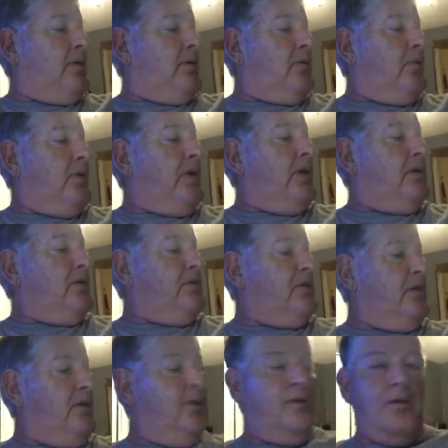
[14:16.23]
what else?
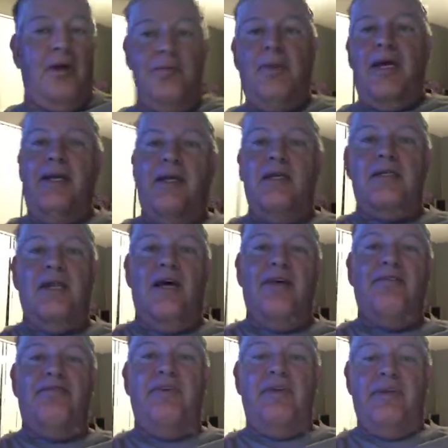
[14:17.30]
I'm liking this
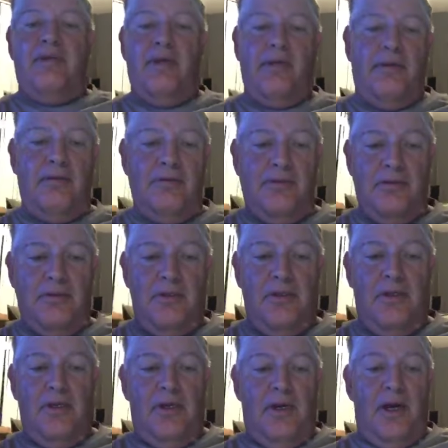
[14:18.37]
live feed thing.
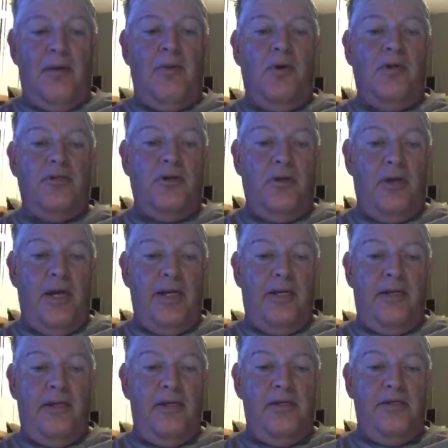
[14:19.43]
I'm also
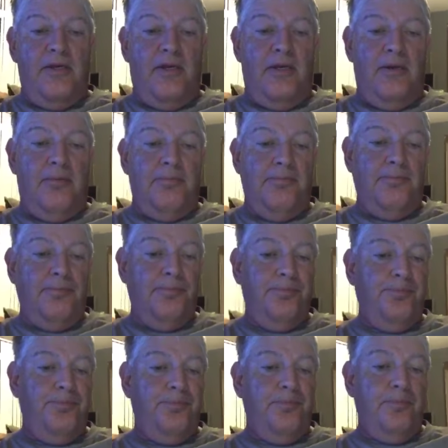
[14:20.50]
liking these the
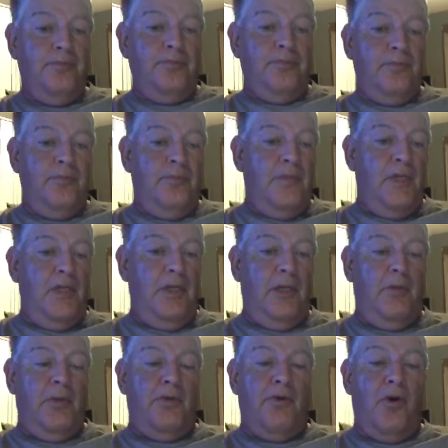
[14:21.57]

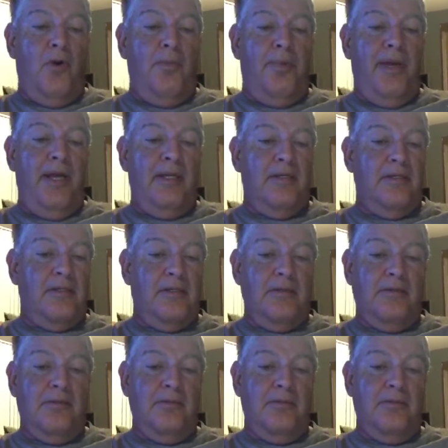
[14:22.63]
liquid chrome pens.